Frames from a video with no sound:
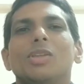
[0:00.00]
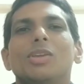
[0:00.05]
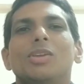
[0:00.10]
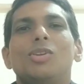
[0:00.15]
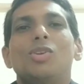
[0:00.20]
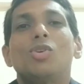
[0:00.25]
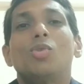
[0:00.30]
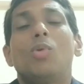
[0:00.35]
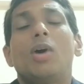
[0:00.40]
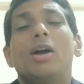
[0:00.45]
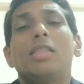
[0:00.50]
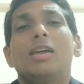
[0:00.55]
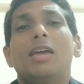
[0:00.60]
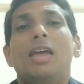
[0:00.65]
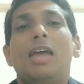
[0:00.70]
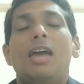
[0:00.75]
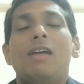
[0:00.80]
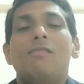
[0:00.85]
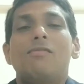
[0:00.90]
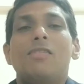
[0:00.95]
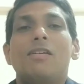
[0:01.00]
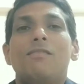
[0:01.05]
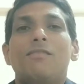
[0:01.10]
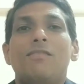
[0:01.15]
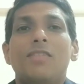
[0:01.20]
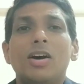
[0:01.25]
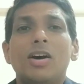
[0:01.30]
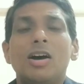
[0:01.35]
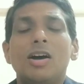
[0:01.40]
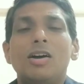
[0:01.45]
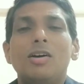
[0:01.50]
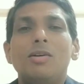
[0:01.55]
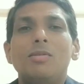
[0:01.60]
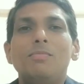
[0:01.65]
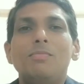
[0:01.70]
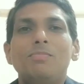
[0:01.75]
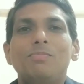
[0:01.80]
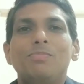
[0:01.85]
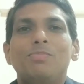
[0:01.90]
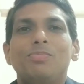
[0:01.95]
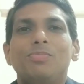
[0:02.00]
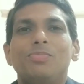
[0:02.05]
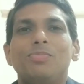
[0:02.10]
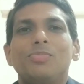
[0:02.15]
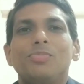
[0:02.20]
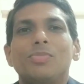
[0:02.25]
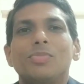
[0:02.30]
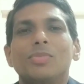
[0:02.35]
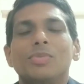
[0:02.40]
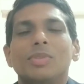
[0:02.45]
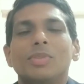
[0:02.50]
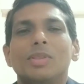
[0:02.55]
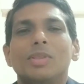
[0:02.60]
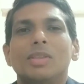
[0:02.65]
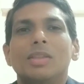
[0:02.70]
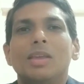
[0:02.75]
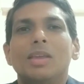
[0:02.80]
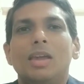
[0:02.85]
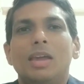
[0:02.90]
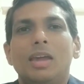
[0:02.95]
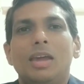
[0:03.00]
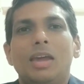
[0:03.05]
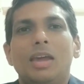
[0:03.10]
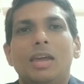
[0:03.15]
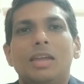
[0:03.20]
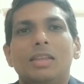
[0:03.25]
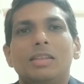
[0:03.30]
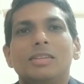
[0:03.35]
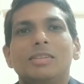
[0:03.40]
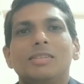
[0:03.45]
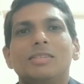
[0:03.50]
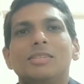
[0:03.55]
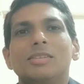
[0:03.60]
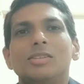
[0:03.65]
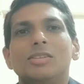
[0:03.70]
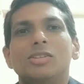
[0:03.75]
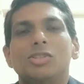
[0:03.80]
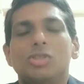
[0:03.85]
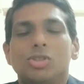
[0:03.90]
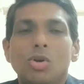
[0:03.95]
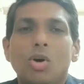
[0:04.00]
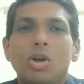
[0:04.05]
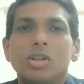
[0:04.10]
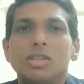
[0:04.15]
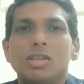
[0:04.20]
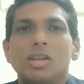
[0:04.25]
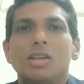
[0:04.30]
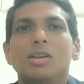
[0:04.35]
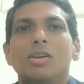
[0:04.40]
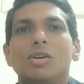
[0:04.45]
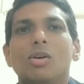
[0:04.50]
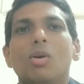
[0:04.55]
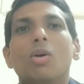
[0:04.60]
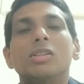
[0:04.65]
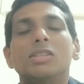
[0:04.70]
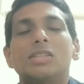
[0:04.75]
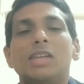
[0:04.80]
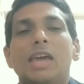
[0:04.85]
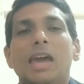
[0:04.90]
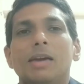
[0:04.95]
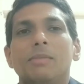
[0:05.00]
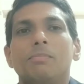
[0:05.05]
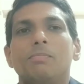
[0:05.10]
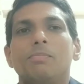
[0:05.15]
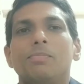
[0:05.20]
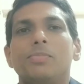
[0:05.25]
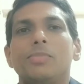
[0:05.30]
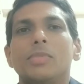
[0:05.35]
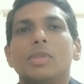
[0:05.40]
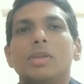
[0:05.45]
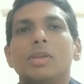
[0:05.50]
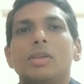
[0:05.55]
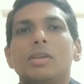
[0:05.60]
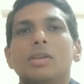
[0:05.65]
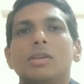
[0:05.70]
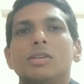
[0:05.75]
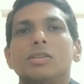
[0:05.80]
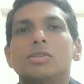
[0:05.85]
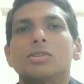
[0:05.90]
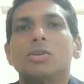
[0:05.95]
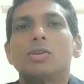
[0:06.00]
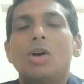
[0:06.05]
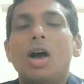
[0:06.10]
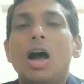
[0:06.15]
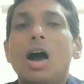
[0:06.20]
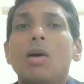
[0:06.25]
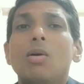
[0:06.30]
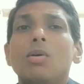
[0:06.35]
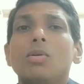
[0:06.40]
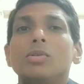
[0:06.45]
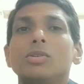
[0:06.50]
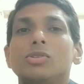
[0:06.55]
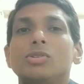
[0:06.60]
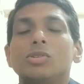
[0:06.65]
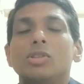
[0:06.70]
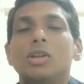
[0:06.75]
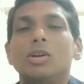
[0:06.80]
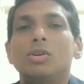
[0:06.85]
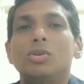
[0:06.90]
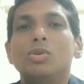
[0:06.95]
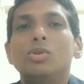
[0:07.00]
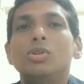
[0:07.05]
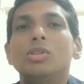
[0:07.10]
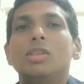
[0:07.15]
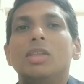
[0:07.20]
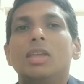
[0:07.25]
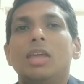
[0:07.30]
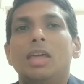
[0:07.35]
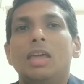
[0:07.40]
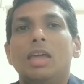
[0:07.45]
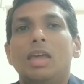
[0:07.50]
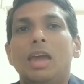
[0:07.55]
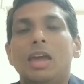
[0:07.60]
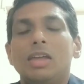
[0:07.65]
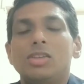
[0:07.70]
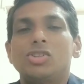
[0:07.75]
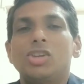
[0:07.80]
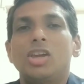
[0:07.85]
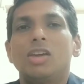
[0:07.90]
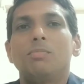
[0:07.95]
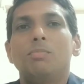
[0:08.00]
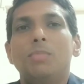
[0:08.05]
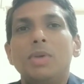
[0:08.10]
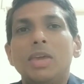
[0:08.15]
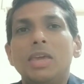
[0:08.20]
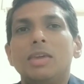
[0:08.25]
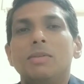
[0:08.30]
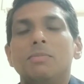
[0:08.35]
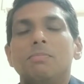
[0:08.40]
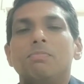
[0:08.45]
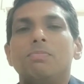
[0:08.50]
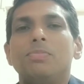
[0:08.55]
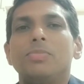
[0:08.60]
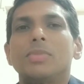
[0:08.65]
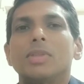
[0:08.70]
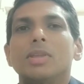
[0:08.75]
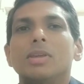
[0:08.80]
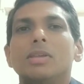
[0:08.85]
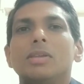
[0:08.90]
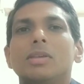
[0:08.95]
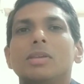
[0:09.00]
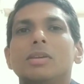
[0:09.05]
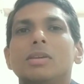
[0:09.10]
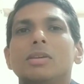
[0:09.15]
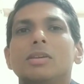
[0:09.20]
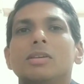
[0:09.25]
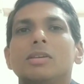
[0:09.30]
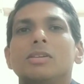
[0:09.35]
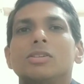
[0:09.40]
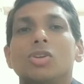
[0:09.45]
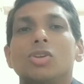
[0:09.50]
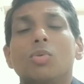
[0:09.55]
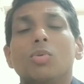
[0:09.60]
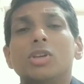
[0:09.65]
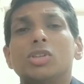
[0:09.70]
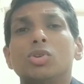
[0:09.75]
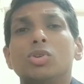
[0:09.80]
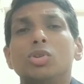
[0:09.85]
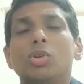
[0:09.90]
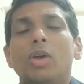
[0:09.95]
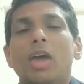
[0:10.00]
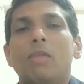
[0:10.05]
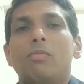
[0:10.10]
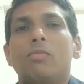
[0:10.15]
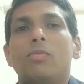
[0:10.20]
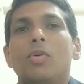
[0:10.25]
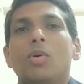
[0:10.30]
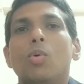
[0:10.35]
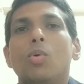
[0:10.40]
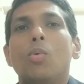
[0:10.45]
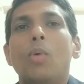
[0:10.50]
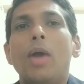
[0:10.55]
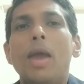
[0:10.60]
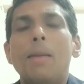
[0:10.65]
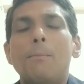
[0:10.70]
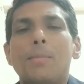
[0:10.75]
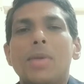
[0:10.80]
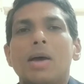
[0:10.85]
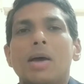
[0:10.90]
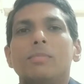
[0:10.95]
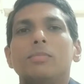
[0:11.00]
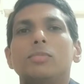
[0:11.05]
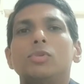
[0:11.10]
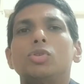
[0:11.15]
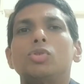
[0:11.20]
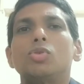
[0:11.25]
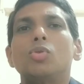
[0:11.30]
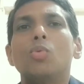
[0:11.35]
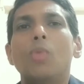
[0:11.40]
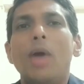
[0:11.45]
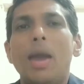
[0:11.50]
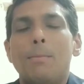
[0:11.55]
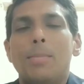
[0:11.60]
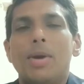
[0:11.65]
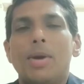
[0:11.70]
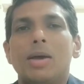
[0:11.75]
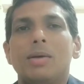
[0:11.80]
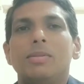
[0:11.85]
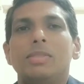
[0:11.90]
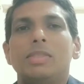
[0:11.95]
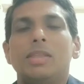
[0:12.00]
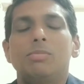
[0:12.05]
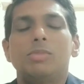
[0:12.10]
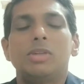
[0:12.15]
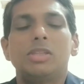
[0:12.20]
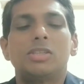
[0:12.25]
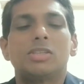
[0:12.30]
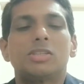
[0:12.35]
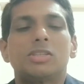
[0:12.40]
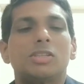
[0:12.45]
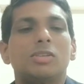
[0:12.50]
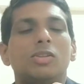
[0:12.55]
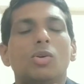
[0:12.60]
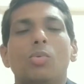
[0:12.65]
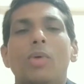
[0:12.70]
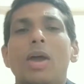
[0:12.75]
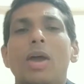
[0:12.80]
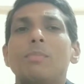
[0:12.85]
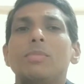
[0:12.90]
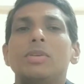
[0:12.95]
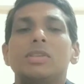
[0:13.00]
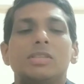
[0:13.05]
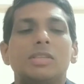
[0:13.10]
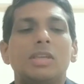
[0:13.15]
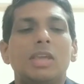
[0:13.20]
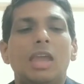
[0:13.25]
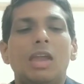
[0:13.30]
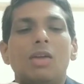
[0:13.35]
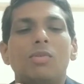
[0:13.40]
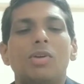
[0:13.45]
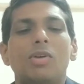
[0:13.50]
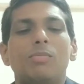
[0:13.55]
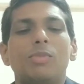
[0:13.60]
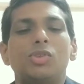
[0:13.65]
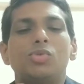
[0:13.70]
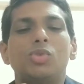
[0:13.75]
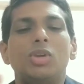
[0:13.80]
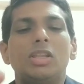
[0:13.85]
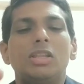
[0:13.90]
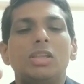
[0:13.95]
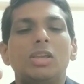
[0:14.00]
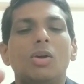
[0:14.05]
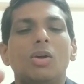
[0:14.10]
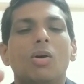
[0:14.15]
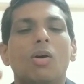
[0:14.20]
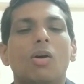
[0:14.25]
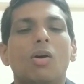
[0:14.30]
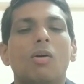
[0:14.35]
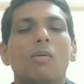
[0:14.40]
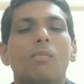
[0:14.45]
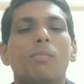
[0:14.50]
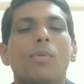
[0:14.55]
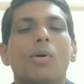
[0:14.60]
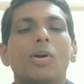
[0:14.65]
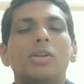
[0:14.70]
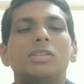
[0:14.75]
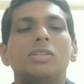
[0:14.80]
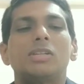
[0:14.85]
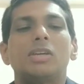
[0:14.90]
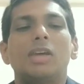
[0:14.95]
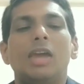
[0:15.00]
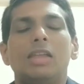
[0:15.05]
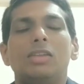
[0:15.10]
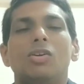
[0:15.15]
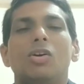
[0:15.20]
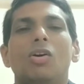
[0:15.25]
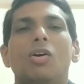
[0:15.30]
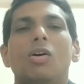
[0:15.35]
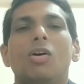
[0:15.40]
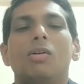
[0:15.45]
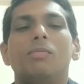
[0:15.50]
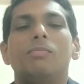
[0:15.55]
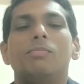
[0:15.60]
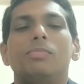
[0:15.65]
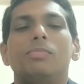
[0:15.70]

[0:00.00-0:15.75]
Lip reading: You want to have a firm and short contact. So how should a good handshake be? It's always good to have web to web. That means the web is the area between your pointer and your